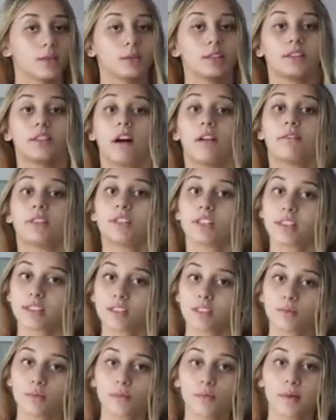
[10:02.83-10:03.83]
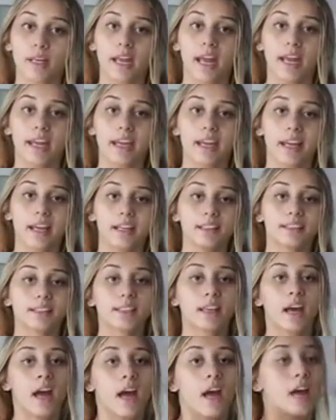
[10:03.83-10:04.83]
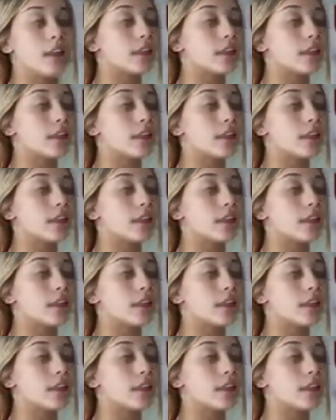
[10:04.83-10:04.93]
because we love adjustable bikinis.